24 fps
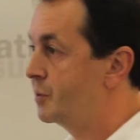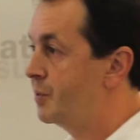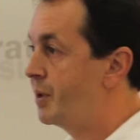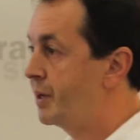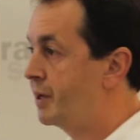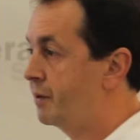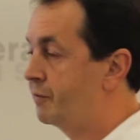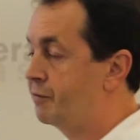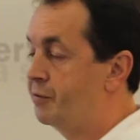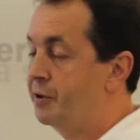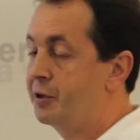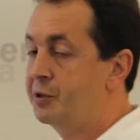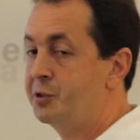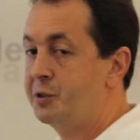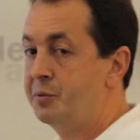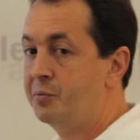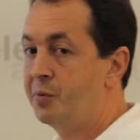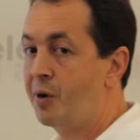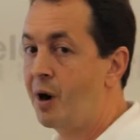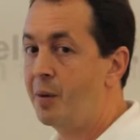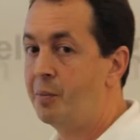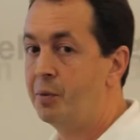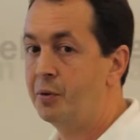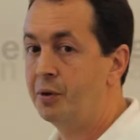to make it function
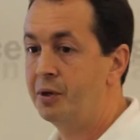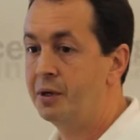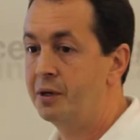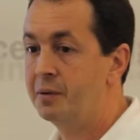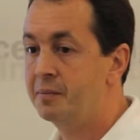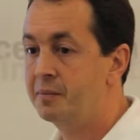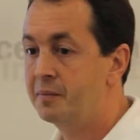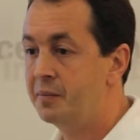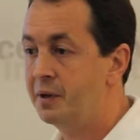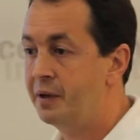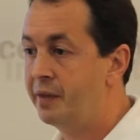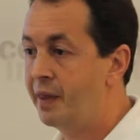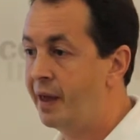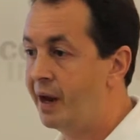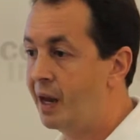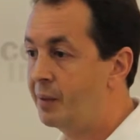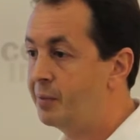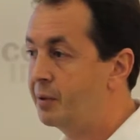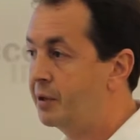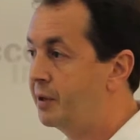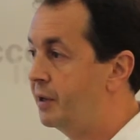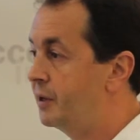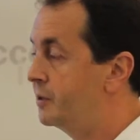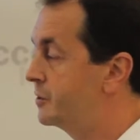properly in that
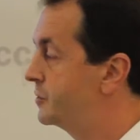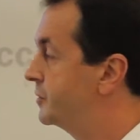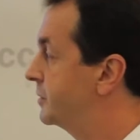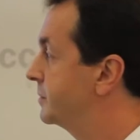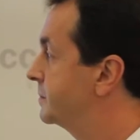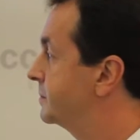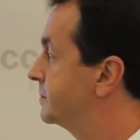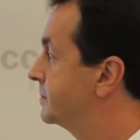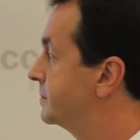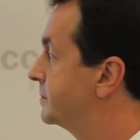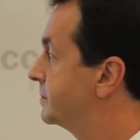application.